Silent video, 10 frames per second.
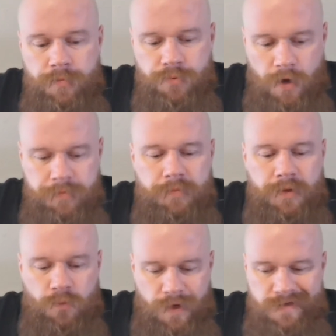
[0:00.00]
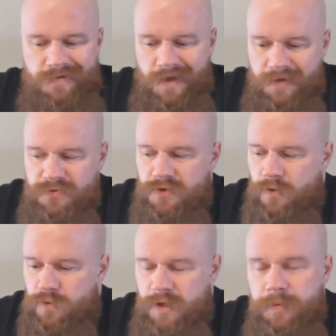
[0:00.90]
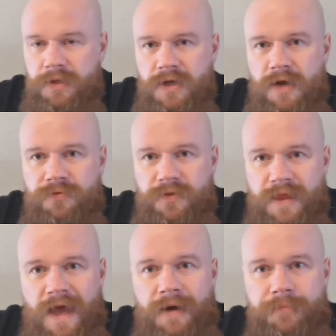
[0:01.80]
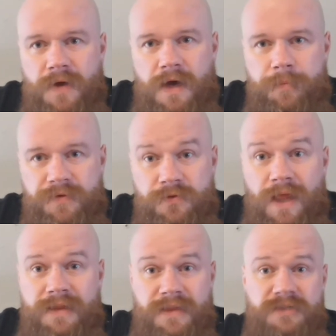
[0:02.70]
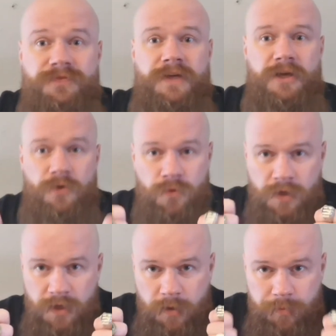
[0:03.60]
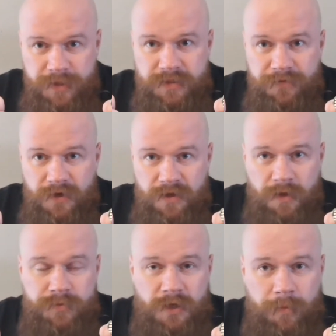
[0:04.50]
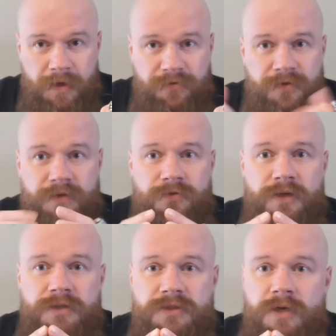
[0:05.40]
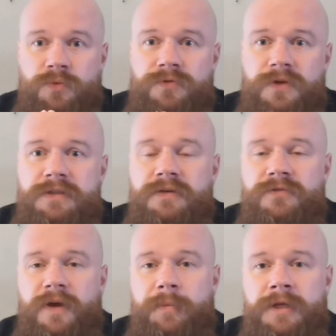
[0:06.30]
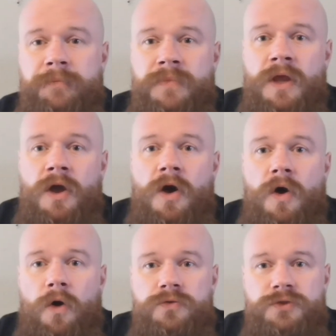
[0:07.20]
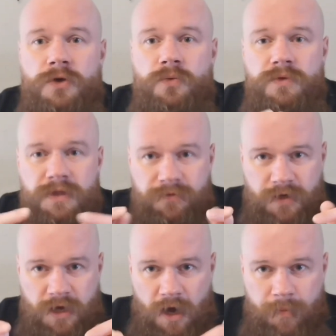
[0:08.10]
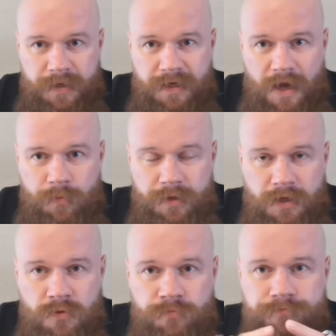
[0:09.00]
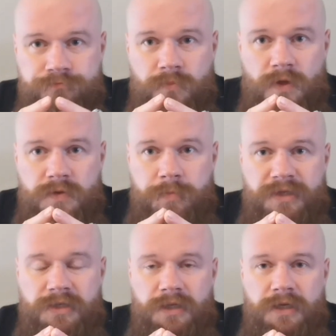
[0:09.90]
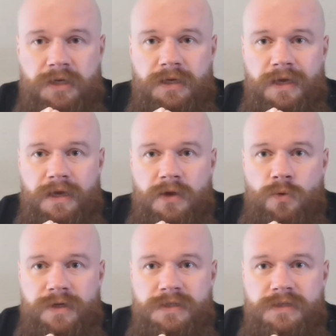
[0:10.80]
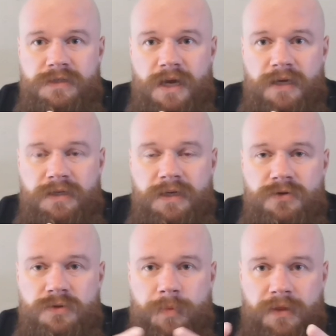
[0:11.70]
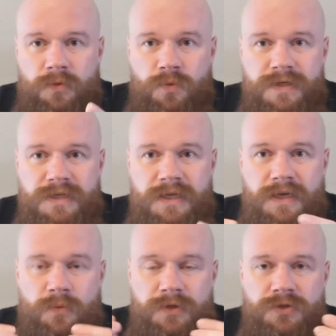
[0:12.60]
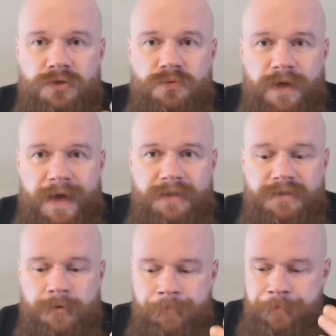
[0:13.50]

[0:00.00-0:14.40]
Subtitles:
Probably Wednesday, so keep a lookout for that. If you like this video, please give it a thumbs up and feel free to share it with friends and family. Also, leave a comment down below, especially questions and ideas about the whiskey and what to do next.